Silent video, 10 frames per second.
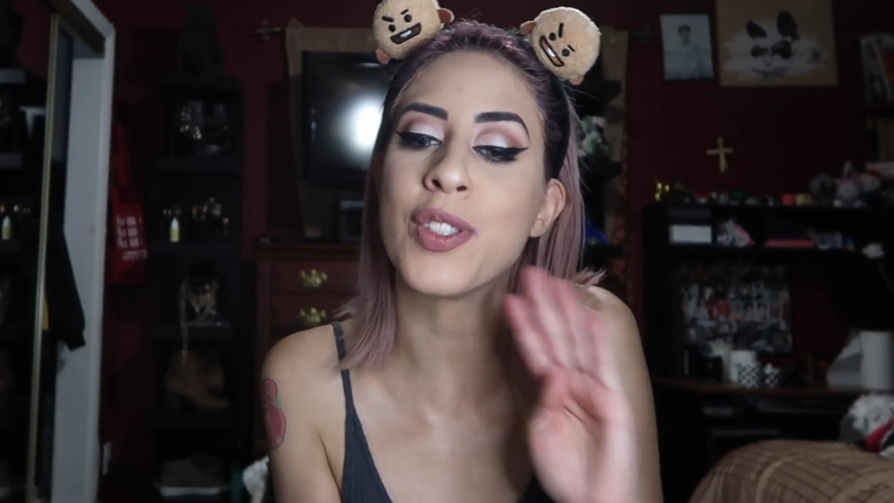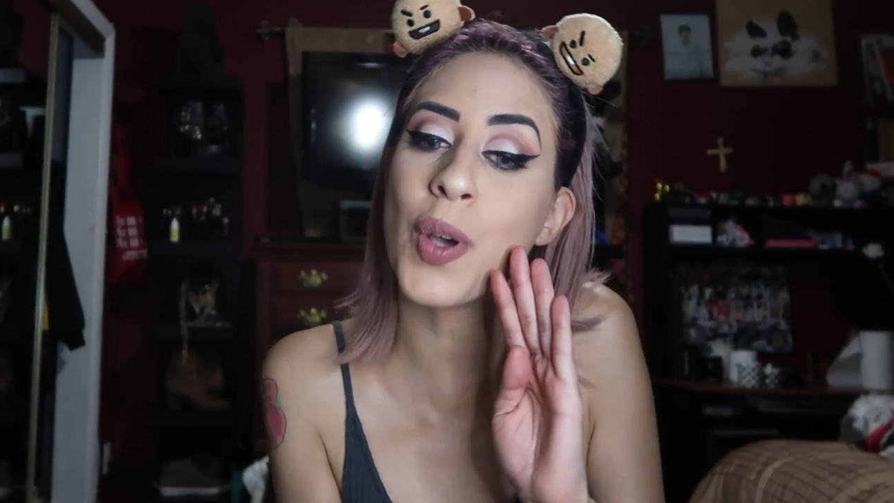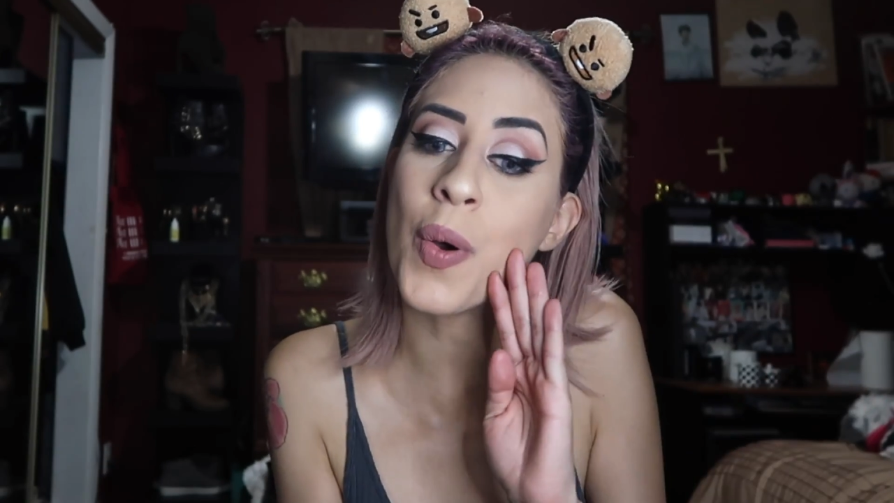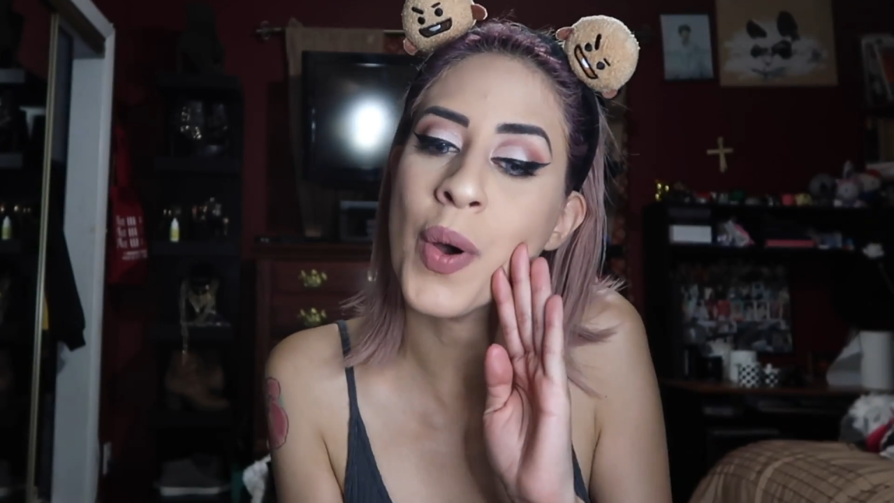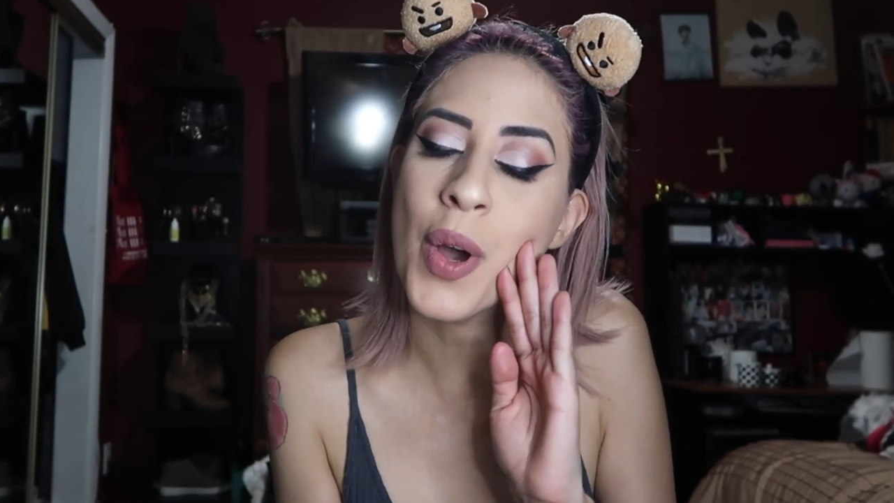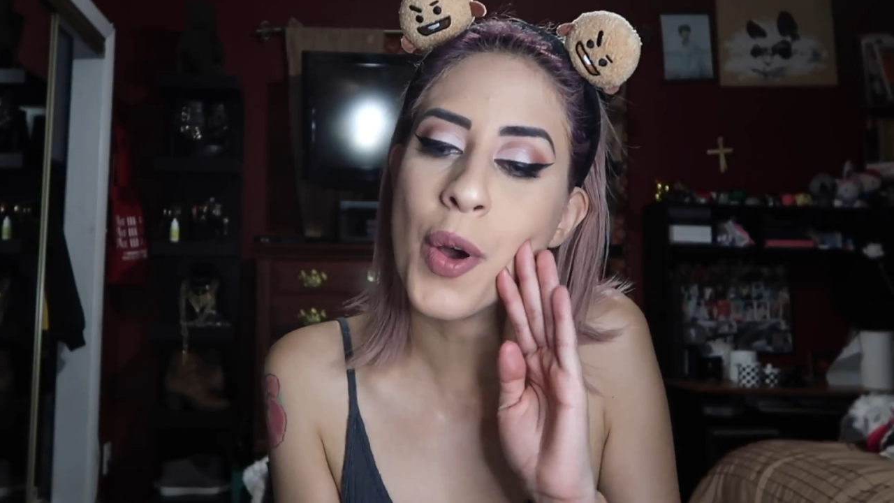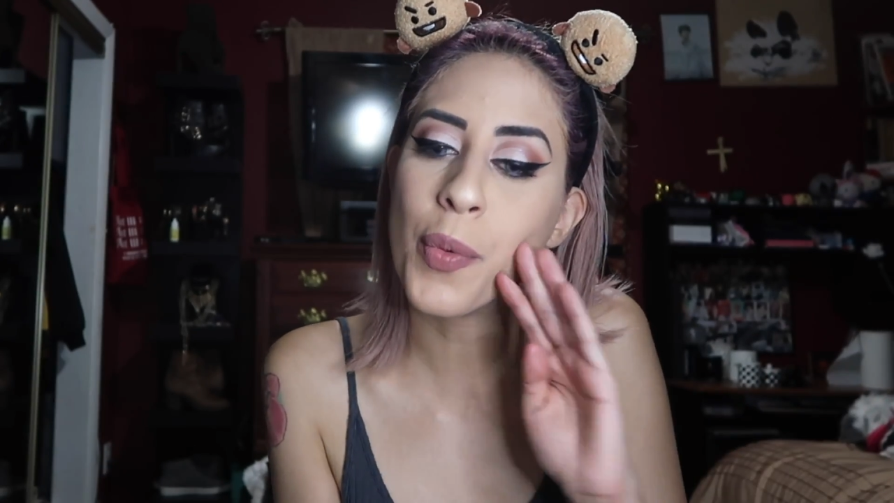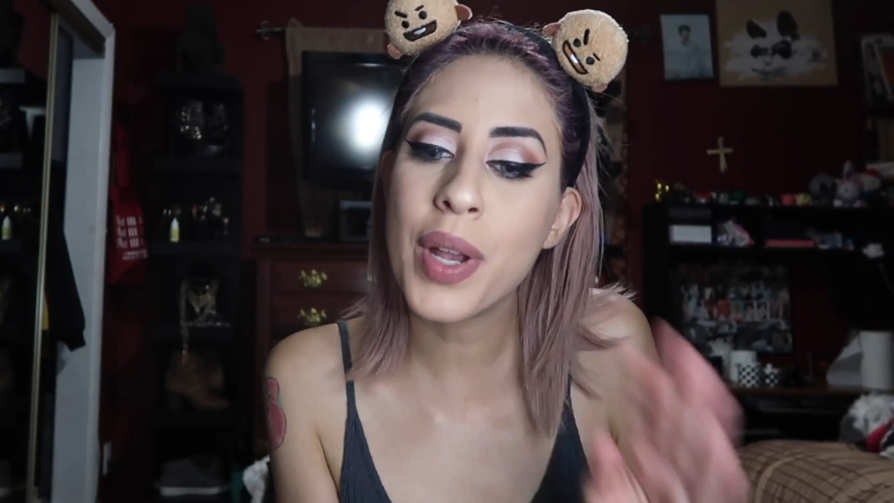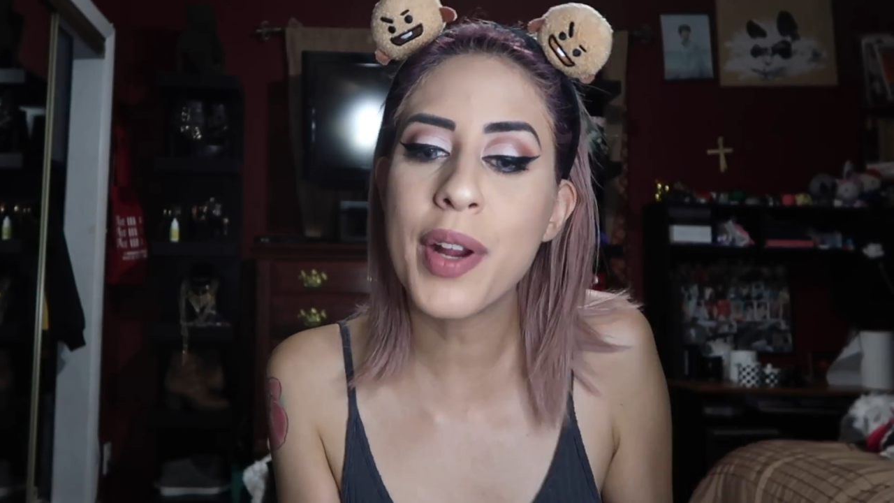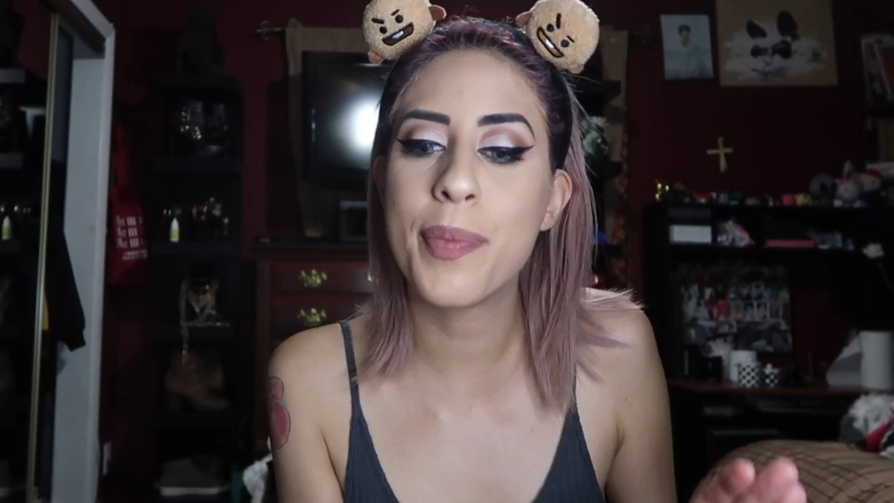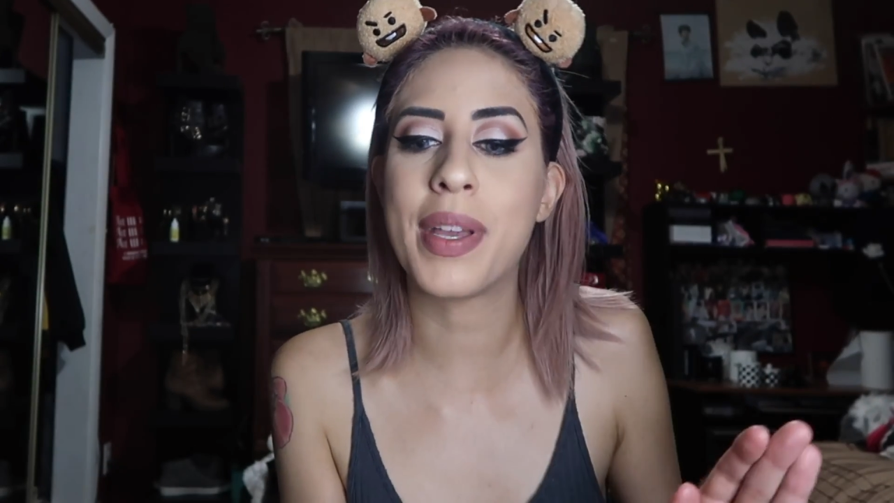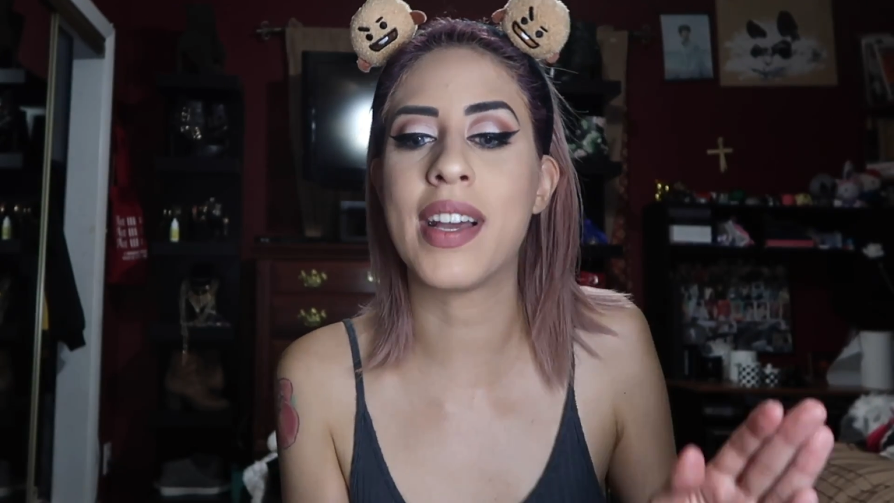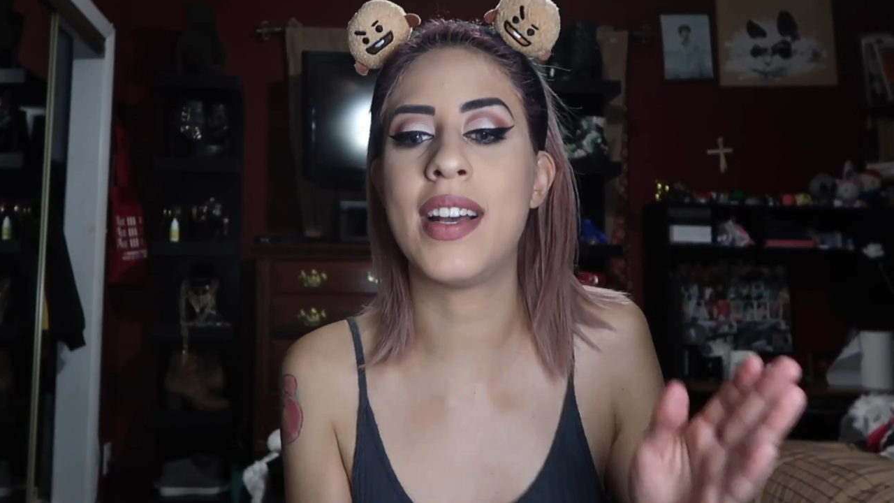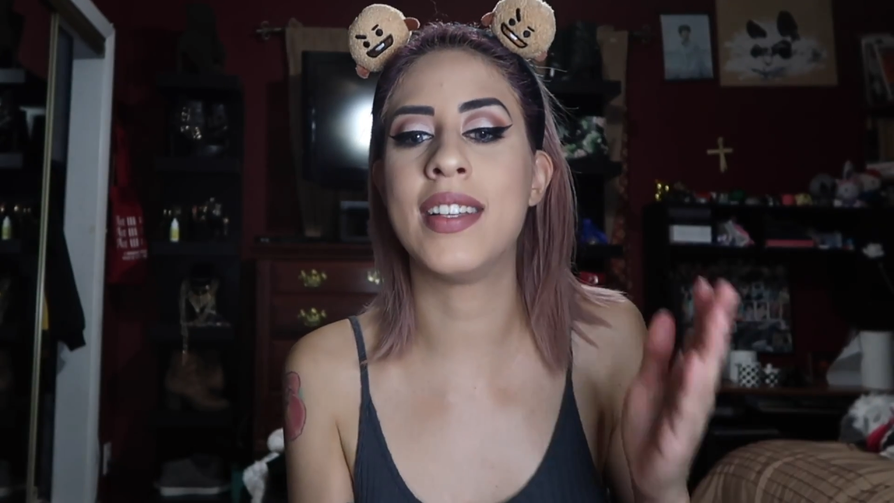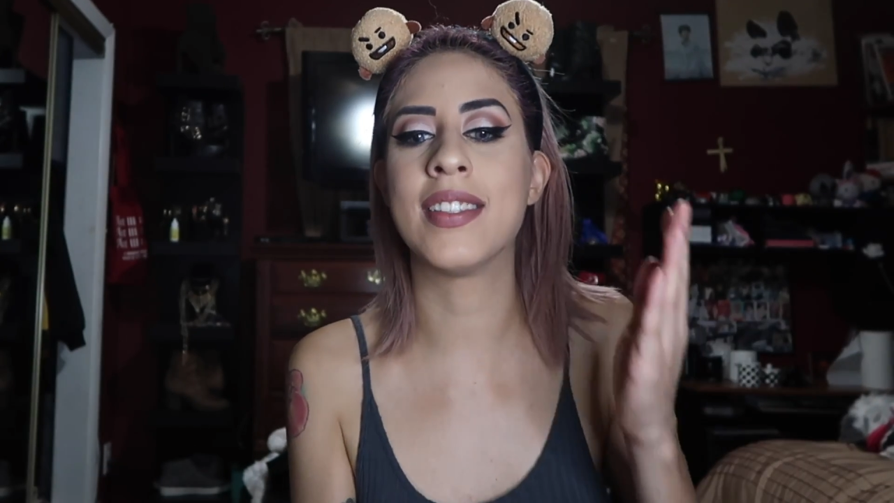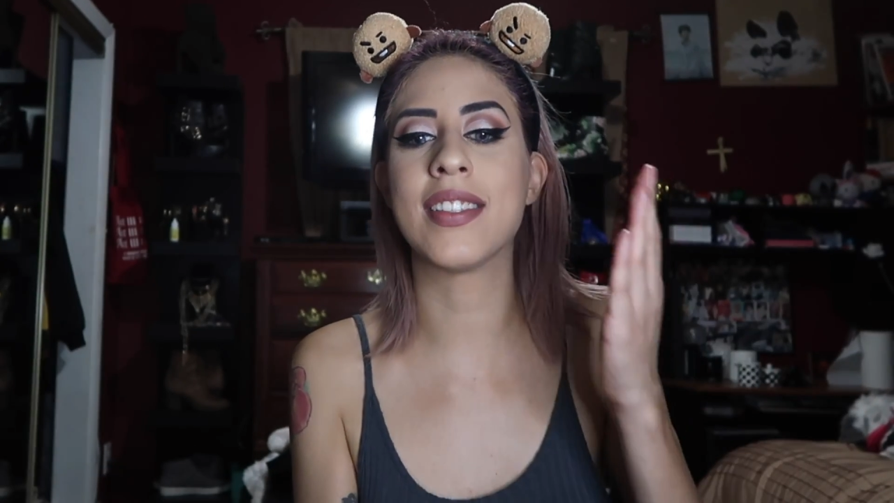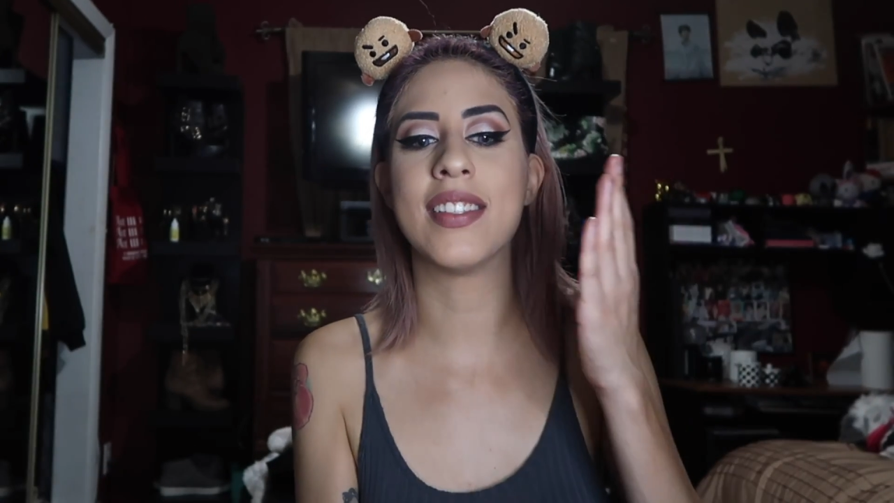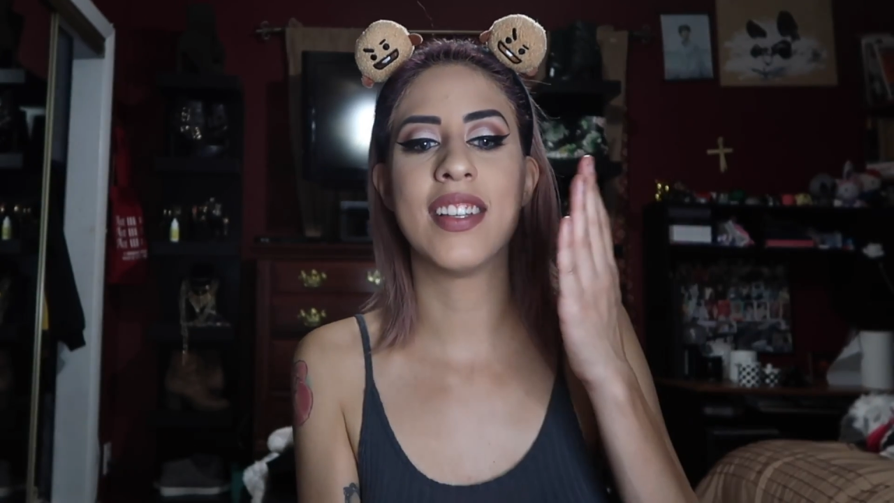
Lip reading: so weird because